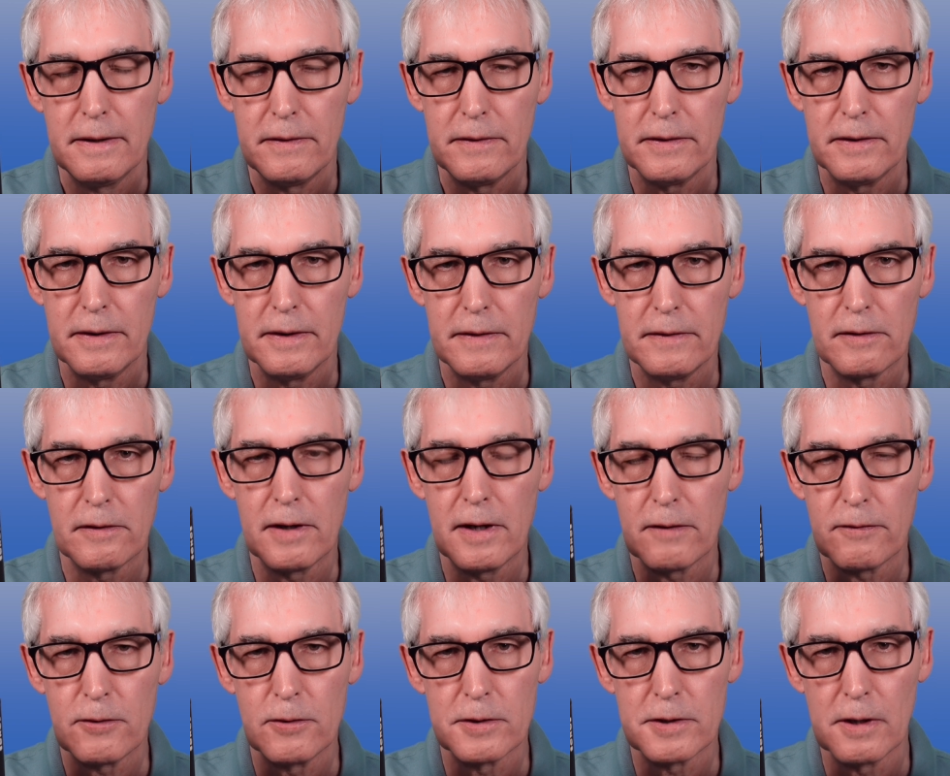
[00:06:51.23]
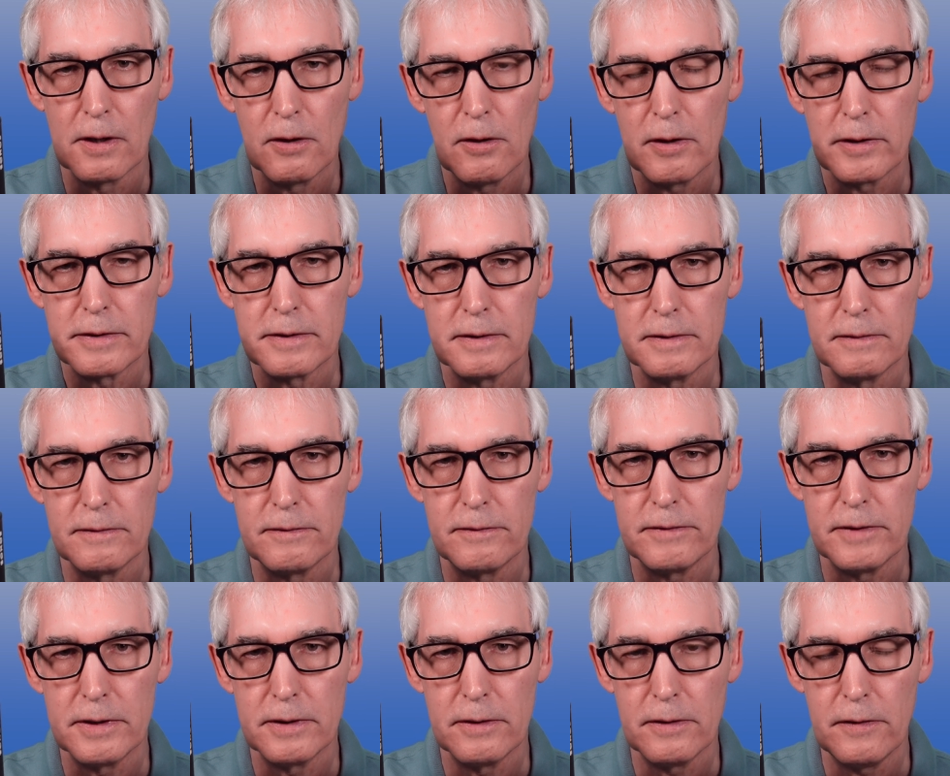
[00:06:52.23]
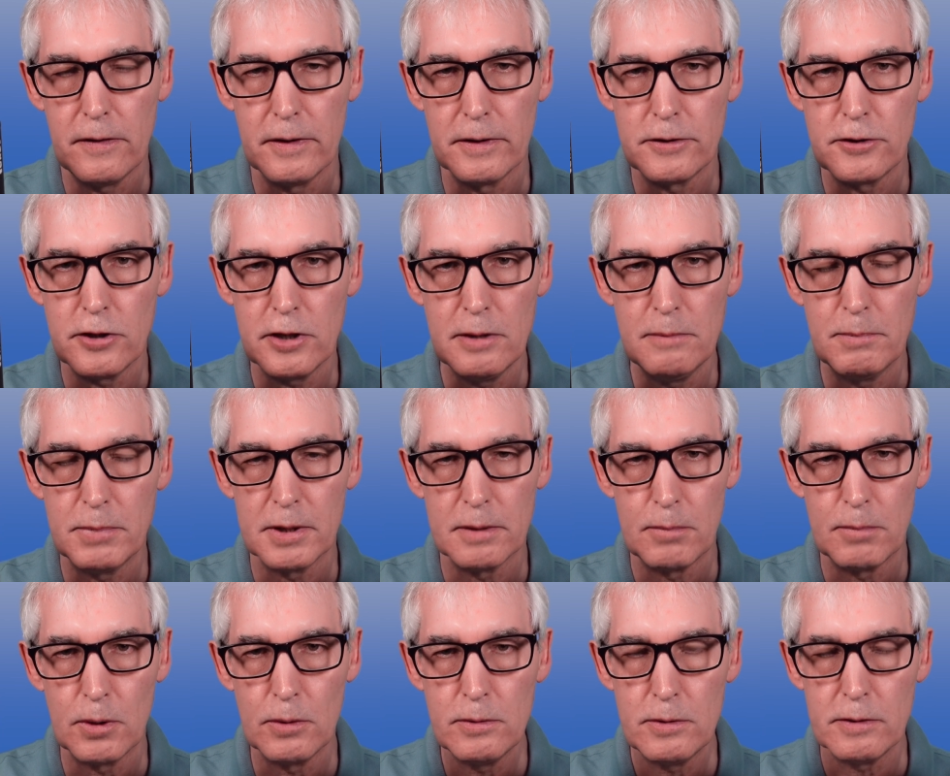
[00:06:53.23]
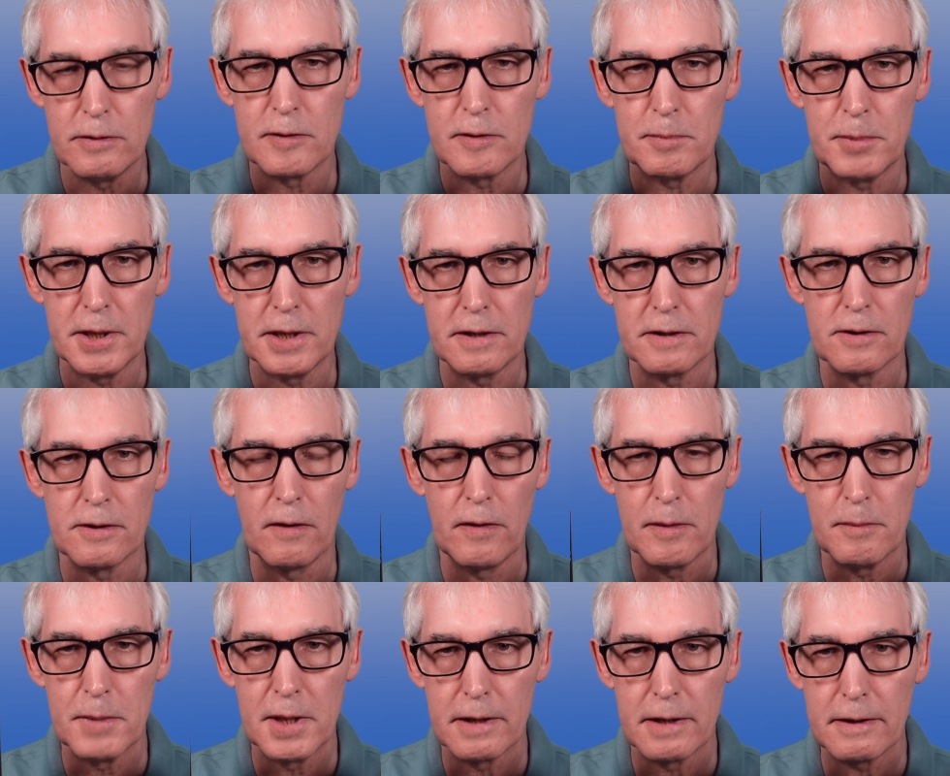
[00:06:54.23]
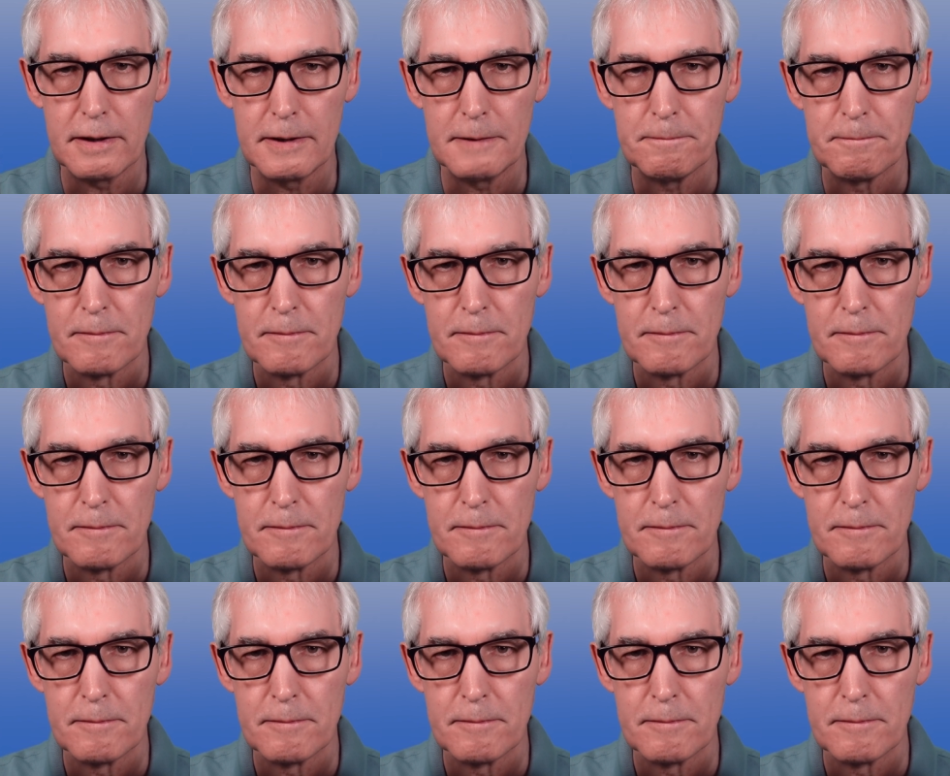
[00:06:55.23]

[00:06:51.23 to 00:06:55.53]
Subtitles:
There are, of course, a lot of other cheaper Bluetooth speakers on the market,